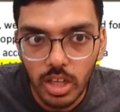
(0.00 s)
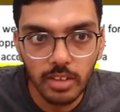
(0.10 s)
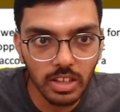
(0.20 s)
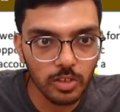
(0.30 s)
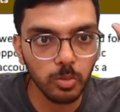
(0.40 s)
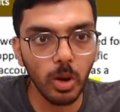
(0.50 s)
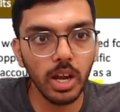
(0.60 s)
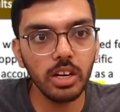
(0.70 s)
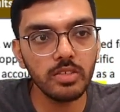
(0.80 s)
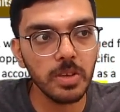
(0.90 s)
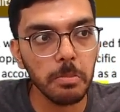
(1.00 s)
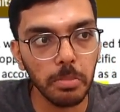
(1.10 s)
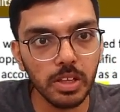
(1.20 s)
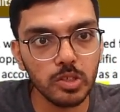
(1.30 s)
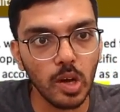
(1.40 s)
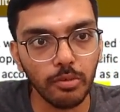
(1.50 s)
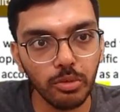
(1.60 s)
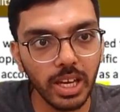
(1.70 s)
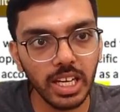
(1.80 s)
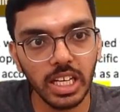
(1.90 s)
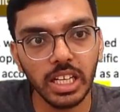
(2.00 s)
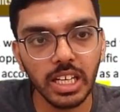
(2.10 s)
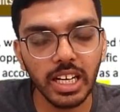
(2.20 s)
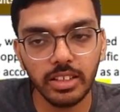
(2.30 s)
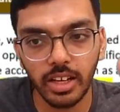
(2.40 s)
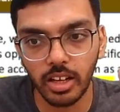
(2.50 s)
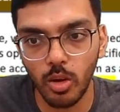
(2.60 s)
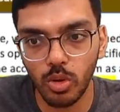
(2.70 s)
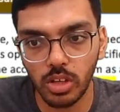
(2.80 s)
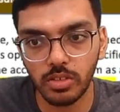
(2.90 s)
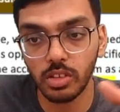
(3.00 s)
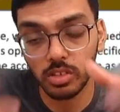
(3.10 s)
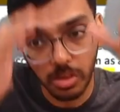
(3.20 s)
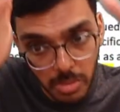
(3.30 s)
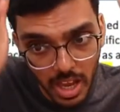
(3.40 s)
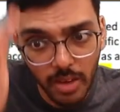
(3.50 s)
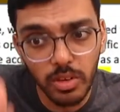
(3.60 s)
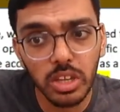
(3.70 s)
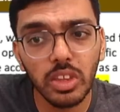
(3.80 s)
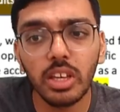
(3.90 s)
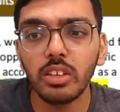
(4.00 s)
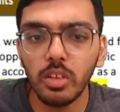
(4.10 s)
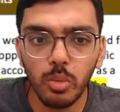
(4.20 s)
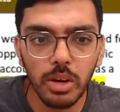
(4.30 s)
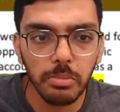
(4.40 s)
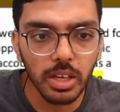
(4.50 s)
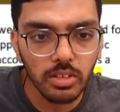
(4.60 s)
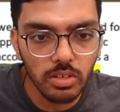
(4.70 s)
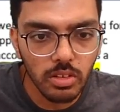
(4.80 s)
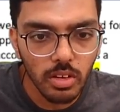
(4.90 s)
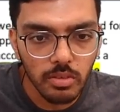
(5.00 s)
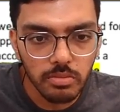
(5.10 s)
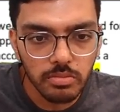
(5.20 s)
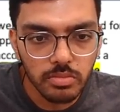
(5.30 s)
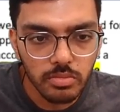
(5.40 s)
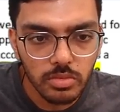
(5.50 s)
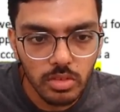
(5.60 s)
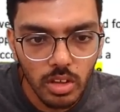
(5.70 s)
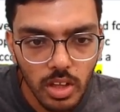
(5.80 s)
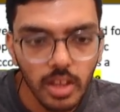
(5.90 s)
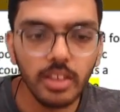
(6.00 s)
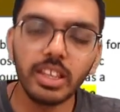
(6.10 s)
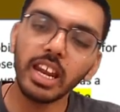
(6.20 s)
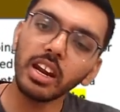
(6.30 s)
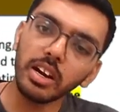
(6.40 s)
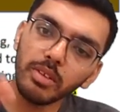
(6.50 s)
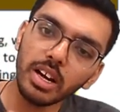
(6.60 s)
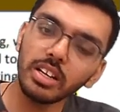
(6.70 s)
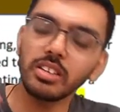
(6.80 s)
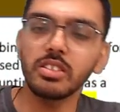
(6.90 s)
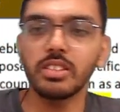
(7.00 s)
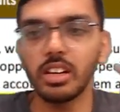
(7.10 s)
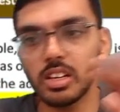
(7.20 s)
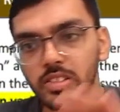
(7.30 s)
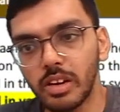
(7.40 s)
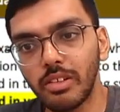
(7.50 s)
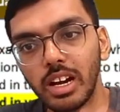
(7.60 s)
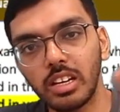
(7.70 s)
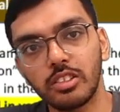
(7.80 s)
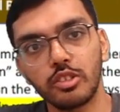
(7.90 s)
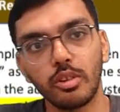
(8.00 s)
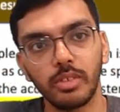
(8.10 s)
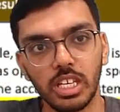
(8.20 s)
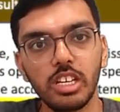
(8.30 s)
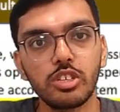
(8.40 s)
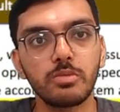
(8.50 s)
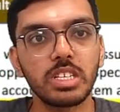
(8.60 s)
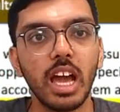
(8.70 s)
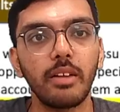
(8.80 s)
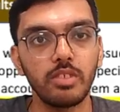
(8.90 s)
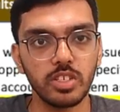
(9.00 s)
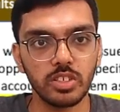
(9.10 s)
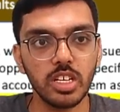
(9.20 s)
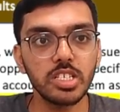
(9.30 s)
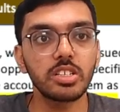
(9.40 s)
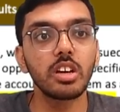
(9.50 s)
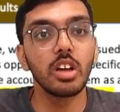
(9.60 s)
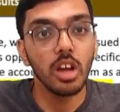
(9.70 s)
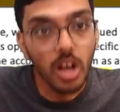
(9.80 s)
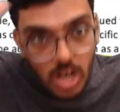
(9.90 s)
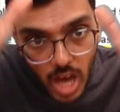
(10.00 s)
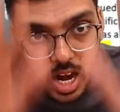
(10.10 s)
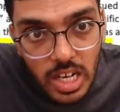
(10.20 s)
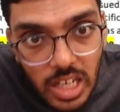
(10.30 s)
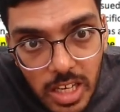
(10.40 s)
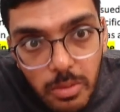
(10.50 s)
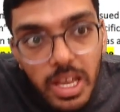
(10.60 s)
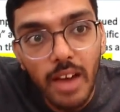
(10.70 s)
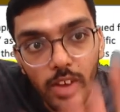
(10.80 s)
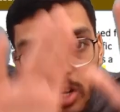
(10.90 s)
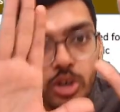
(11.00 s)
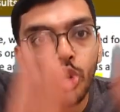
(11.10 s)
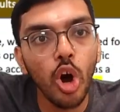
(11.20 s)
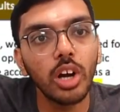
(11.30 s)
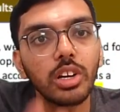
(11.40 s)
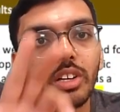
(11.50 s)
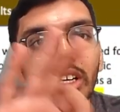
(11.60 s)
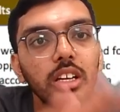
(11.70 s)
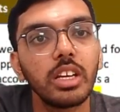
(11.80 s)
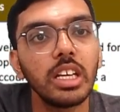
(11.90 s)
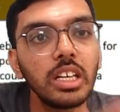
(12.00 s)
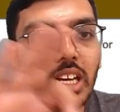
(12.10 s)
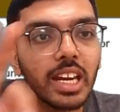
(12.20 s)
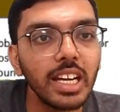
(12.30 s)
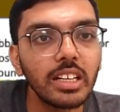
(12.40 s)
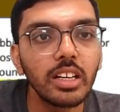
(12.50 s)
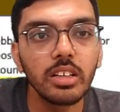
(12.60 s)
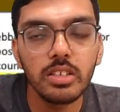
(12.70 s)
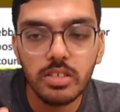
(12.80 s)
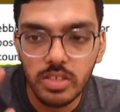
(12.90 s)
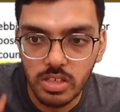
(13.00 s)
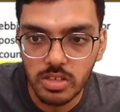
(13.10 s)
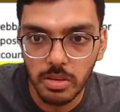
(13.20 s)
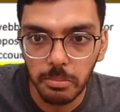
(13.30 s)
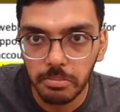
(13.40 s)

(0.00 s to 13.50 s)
If there is one simple software integrated accounting system, everything is in one place. There are advantages and disadvantages of each, which I have discussed. Currently, we have a not integrated system.